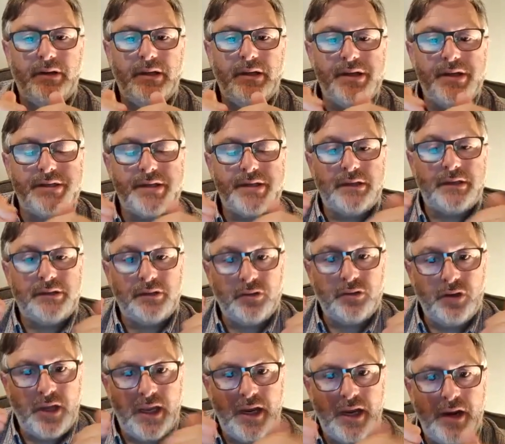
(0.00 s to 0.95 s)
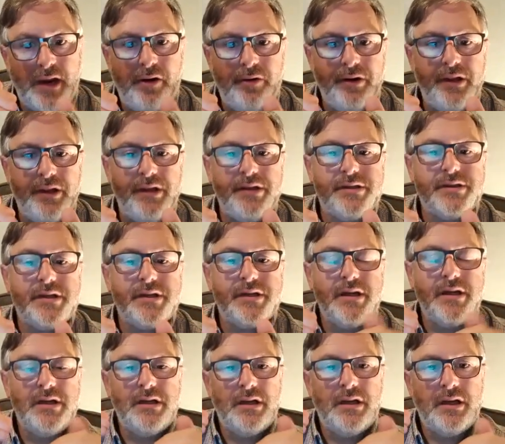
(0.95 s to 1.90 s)
is that their care needs
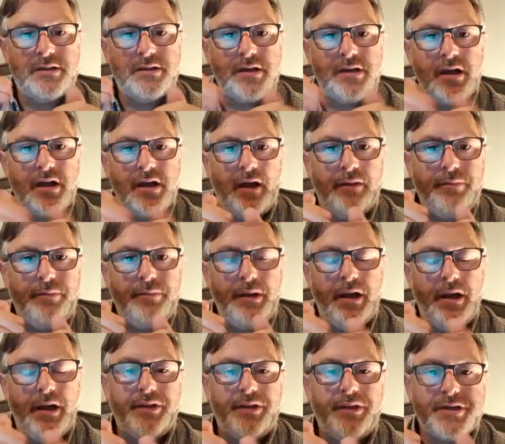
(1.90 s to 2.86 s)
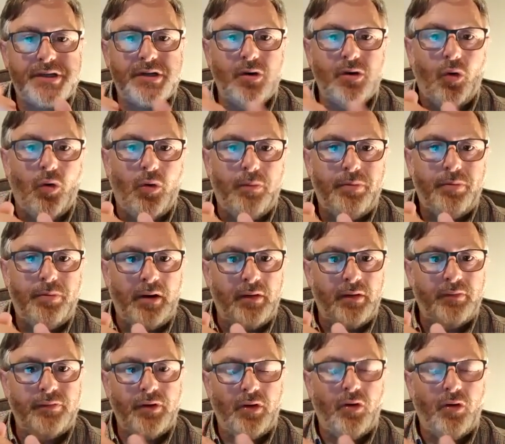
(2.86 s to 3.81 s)
has gone beyond the scope
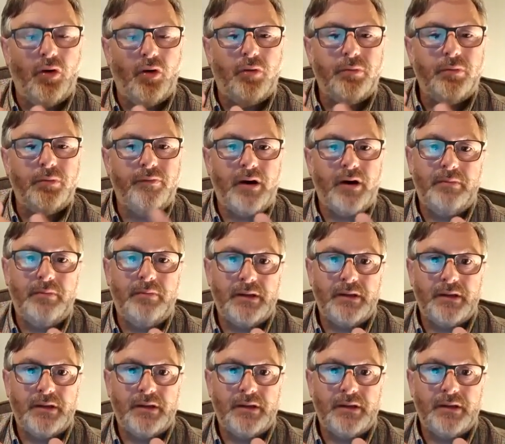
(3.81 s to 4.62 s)
of the home environment.